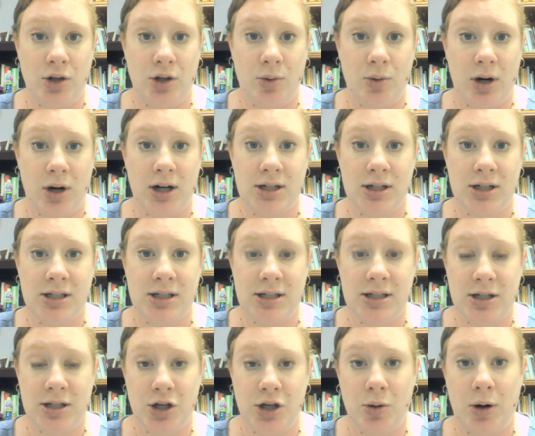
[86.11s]
You
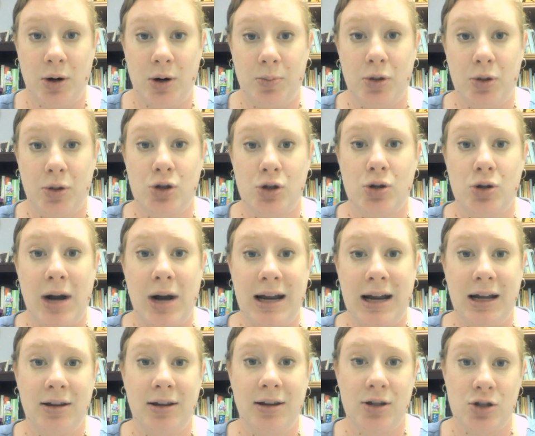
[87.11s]
are
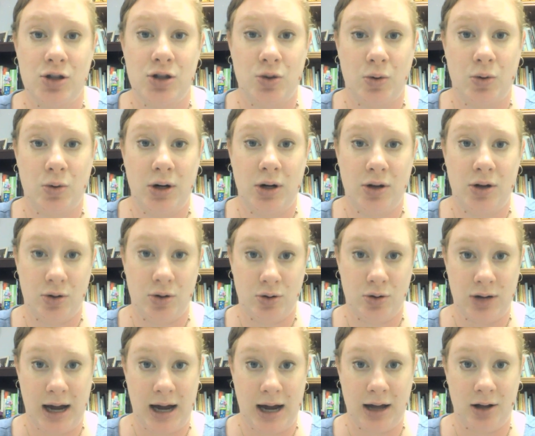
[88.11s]
portraying the story through
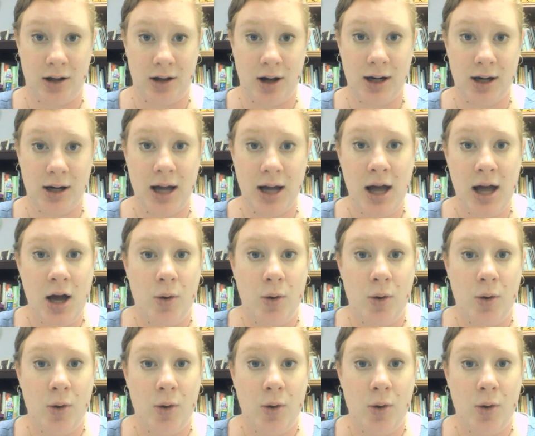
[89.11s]
dialogue